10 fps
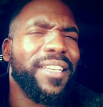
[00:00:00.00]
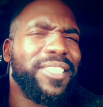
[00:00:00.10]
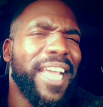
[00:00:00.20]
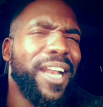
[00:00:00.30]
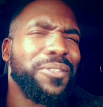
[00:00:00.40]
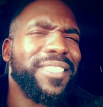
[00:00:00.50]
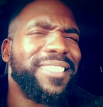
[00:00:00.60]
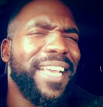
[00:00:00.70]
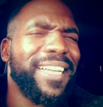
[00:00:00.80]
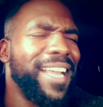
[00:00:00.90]
shout out to
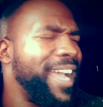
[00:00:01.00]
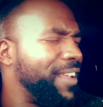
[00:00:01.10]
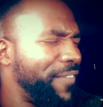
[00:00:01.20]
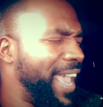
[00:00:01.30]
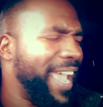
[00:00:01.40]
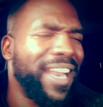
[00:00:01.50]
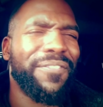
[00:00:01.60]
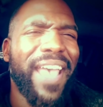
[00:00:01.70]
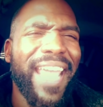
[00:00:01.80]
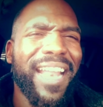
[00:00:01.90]
Tech N9ne. If I had
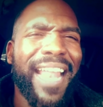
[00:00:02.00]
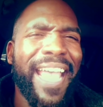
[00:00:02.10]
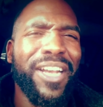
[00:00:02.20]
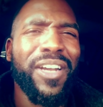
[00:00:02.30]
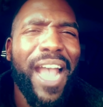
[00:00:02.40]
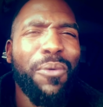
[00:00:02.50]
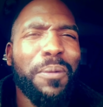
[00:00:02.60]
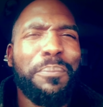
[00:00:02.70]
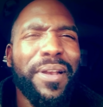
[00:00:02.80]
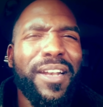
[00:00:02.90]
if I had a lighter, I
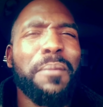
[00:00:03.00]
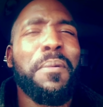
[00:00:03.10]
would put it